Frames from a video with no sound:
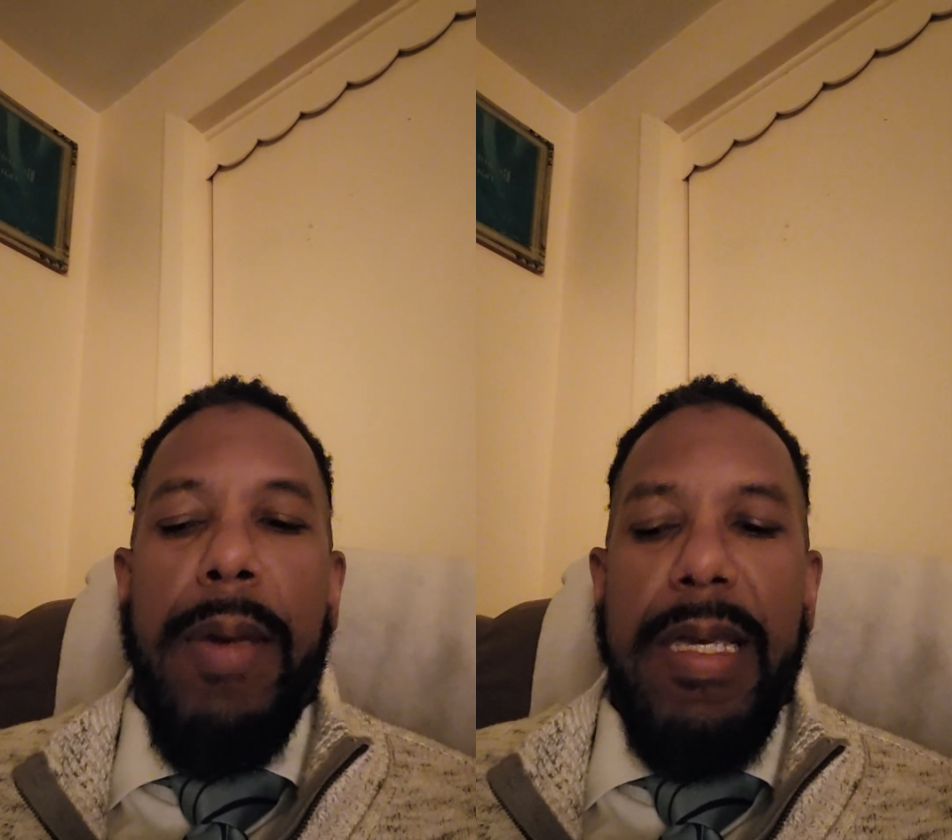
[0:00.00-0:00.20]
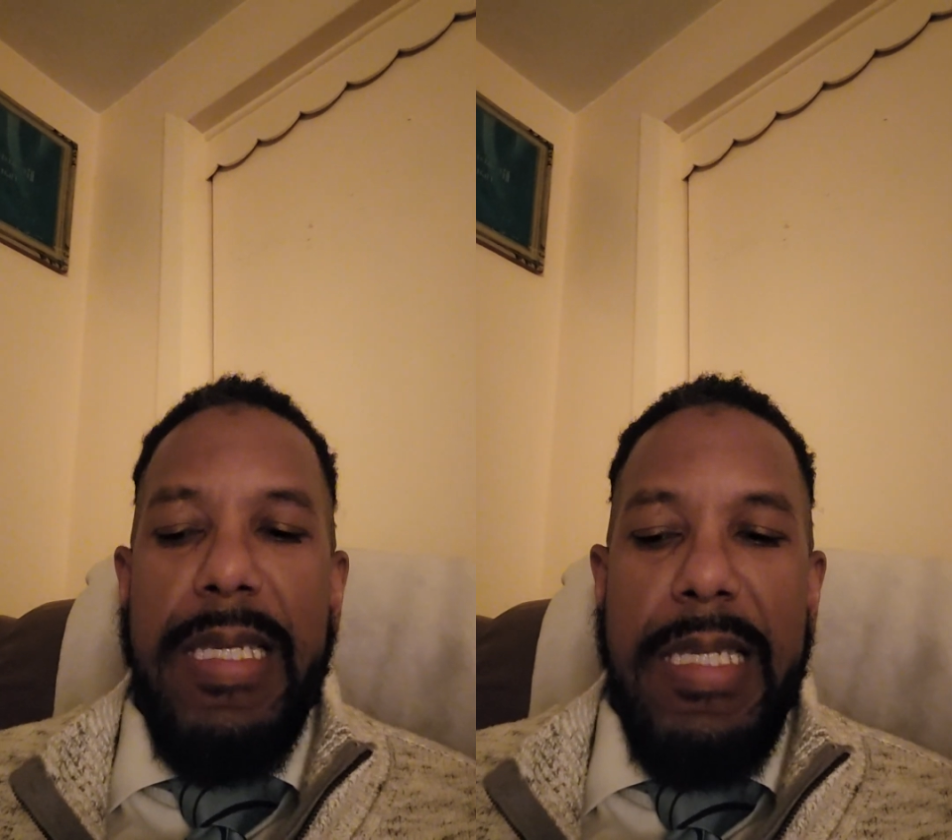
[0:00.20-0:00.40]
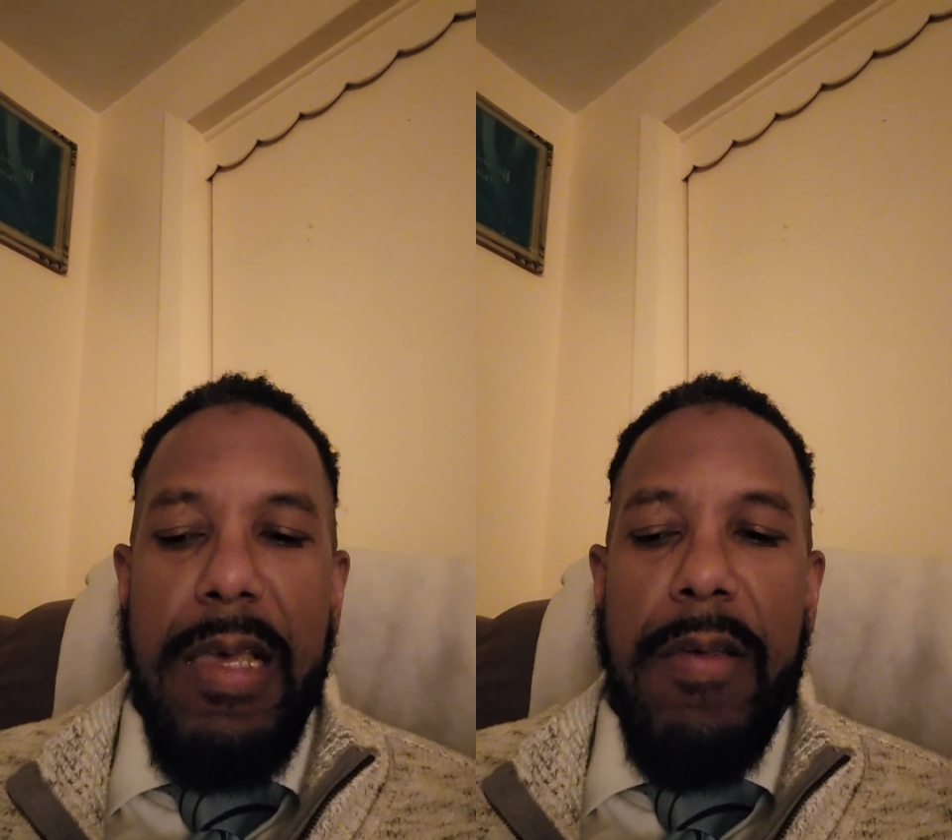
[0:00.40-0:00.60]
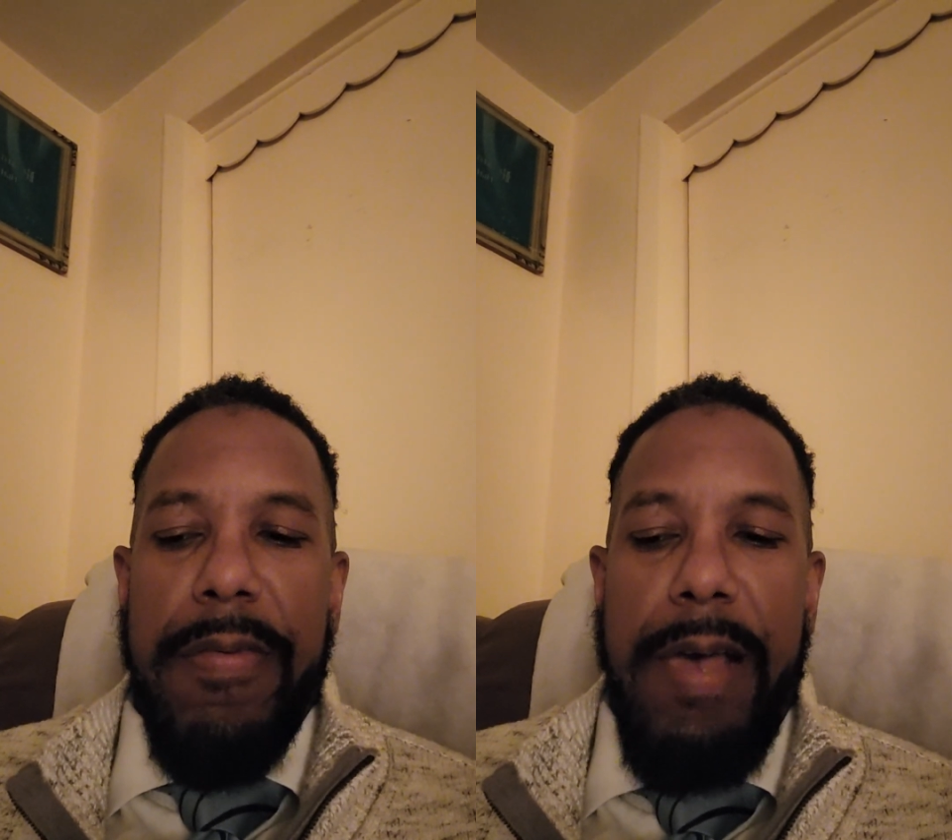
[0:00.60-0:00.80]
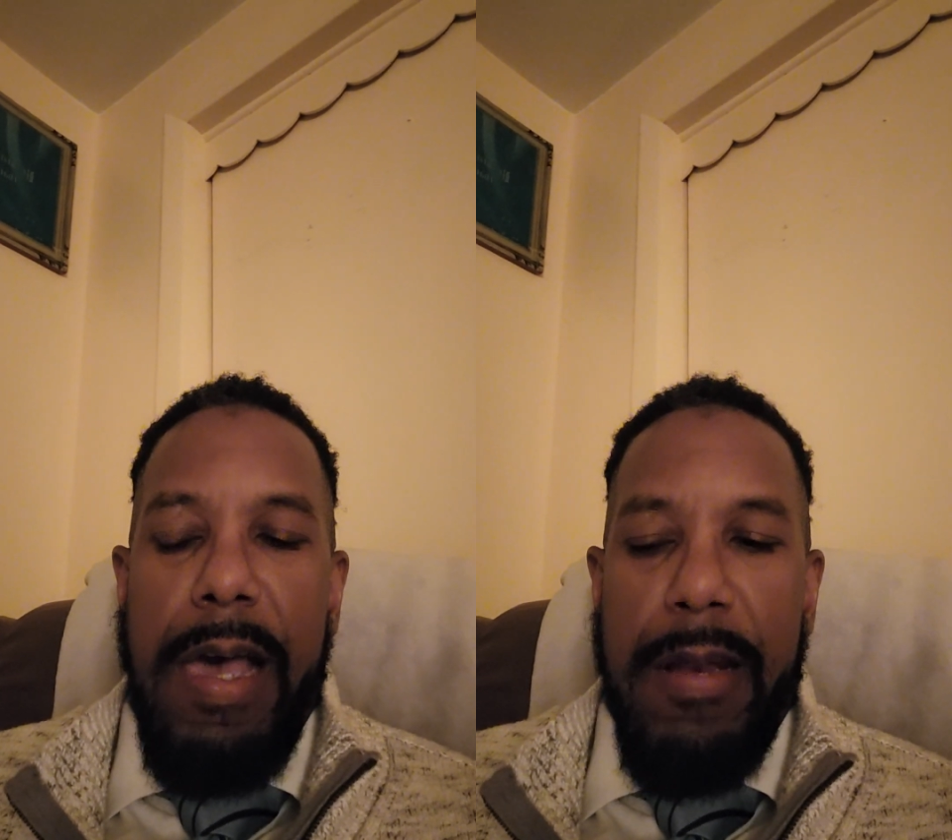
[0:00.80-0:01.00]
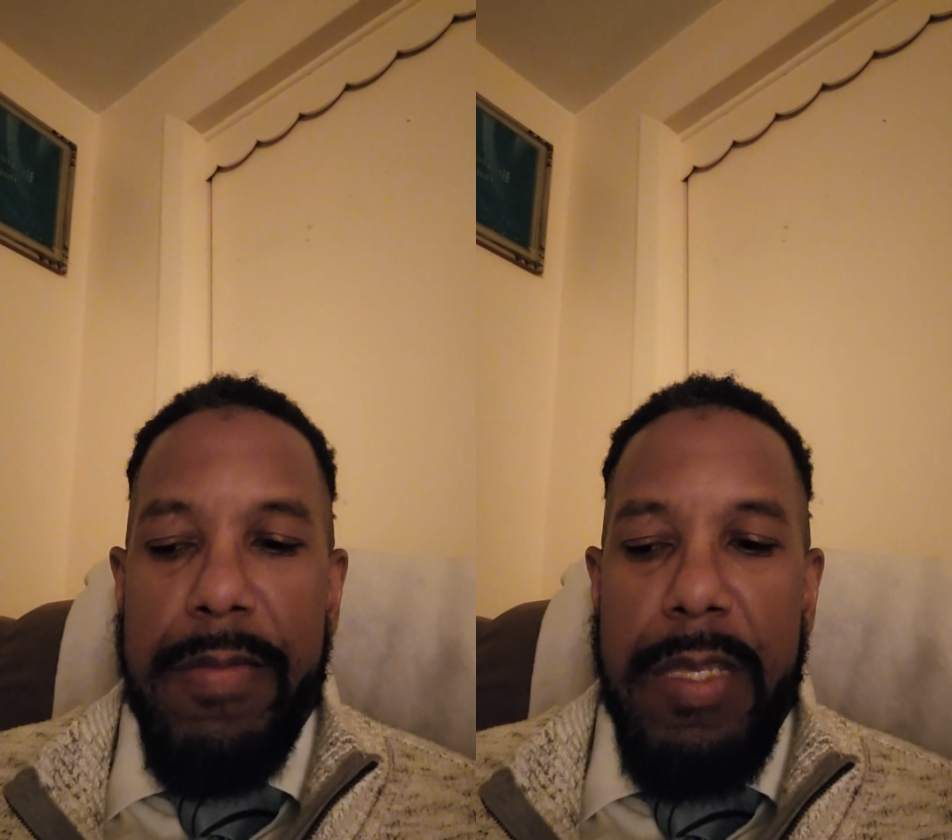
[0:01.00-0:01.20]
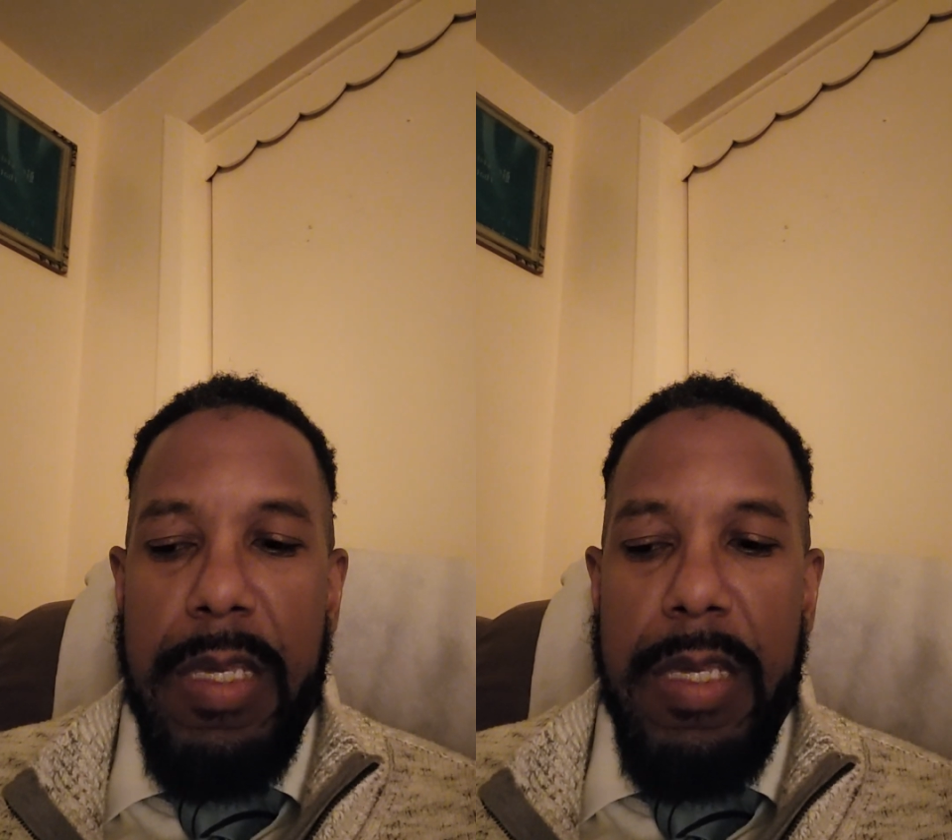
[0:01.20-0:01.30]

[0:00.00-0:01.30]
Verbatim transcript: myself out of the